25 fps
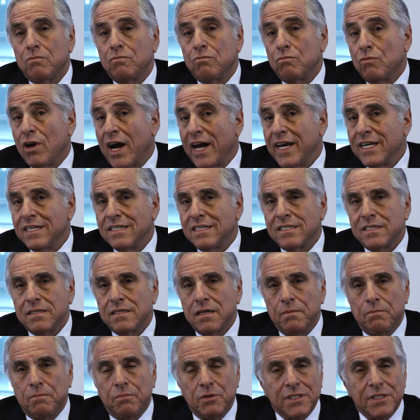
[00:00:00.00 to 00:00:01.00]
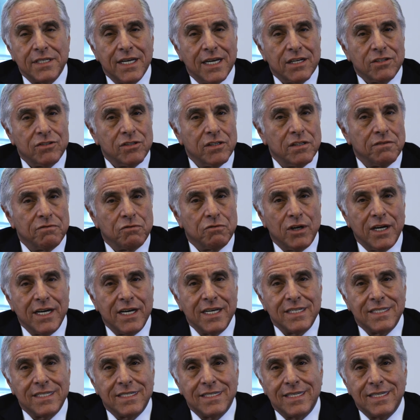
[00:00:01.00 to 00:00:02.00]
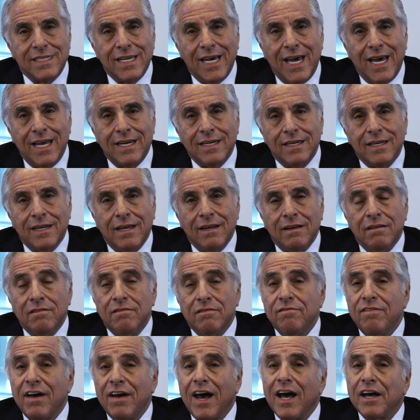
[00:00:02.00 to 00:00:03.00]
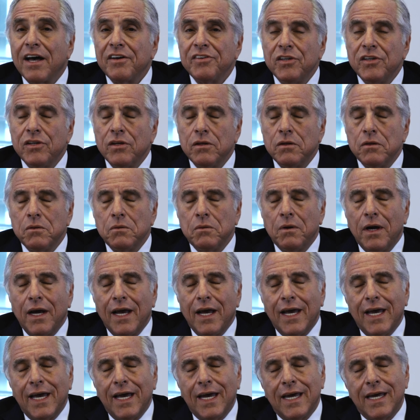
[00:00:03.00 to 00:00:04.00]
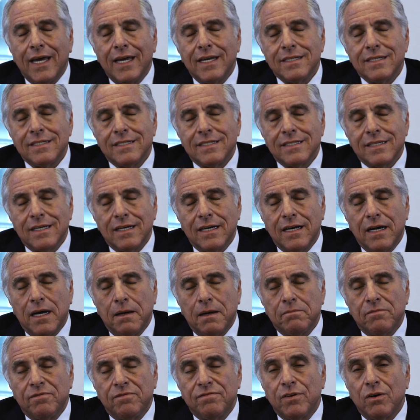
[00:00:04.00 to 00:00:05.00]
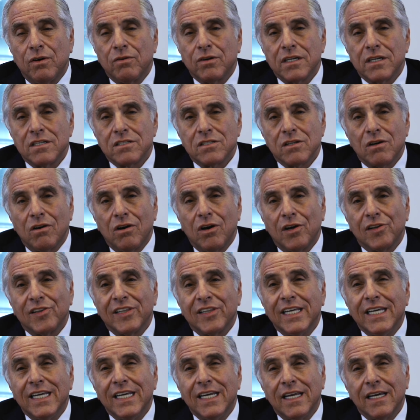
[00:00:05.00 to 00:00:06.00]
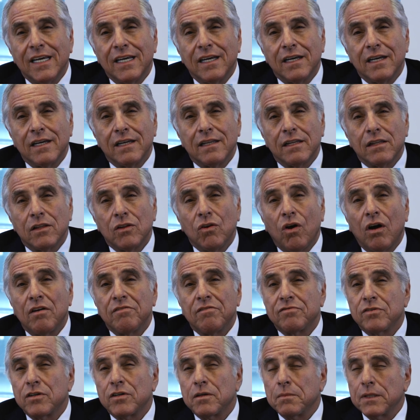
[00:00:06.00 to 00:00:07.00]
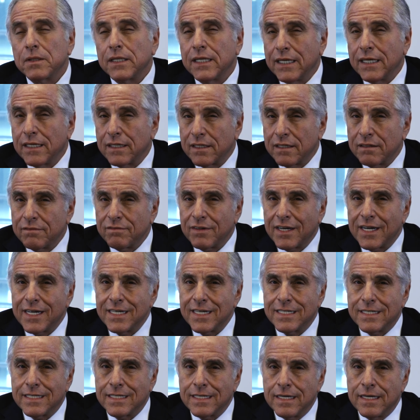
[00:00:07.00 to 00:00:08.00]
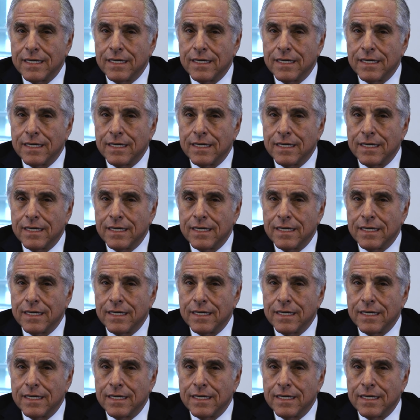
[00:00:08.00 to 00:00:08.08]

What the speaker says: rights, protection of rights, that value and focus on leading law firm legal advice.